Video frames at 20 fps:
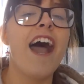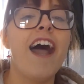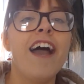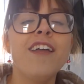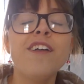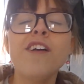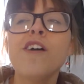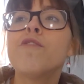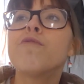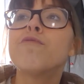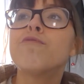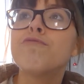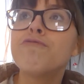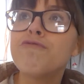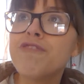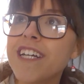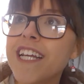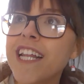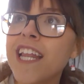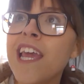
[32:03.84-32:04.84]
I
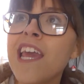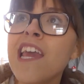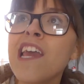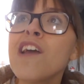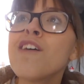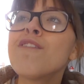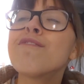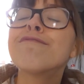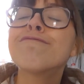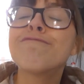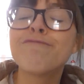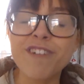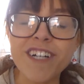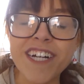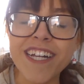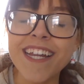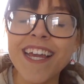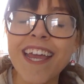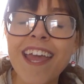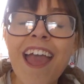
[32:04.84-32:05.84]

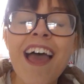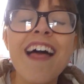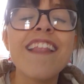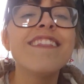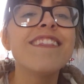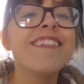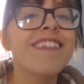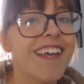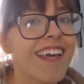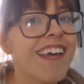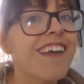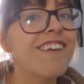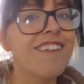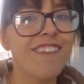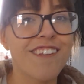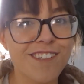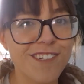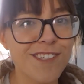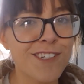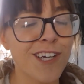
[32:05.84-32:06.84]
really liked
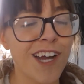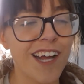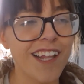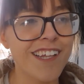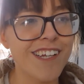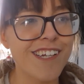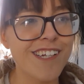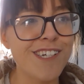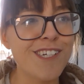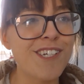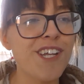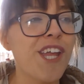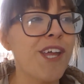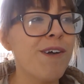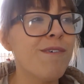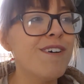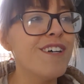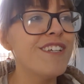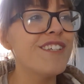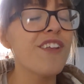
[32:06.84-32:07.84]
this challenge.
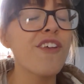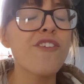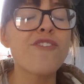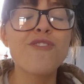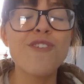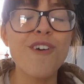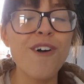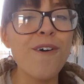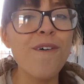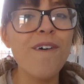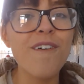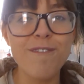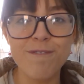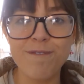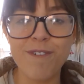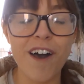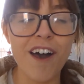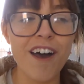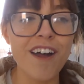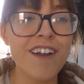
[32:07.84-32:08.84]
It was so
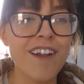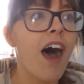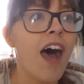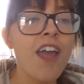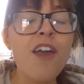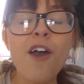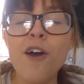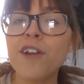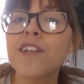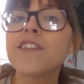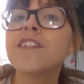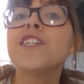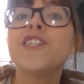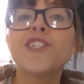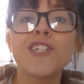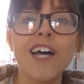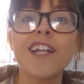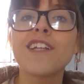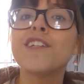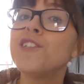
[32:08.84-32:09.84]
fun. I honestly
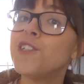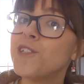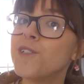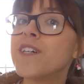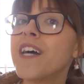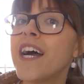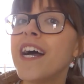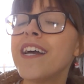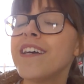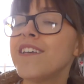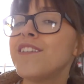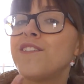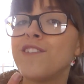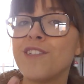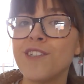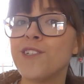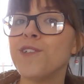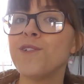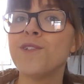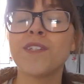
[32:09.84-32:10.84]
challenge you guys
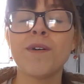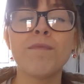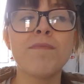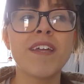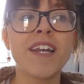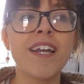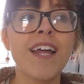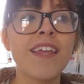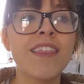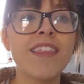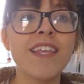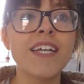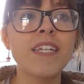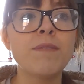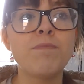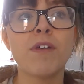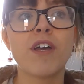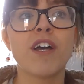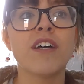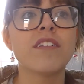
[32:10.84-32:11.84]
to do something like
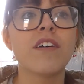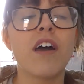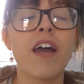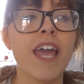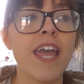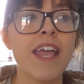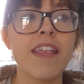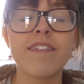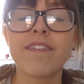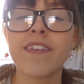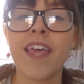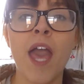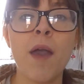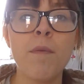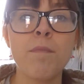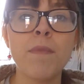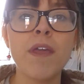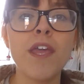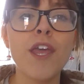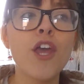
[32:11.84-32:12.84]
this because it's
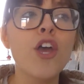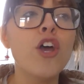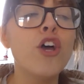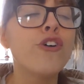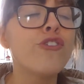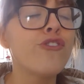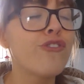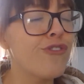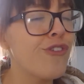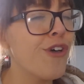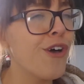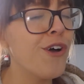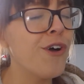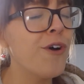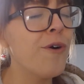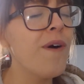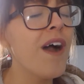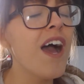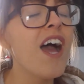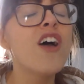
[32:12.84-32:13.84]
kept me
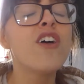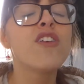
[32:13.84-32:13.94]
so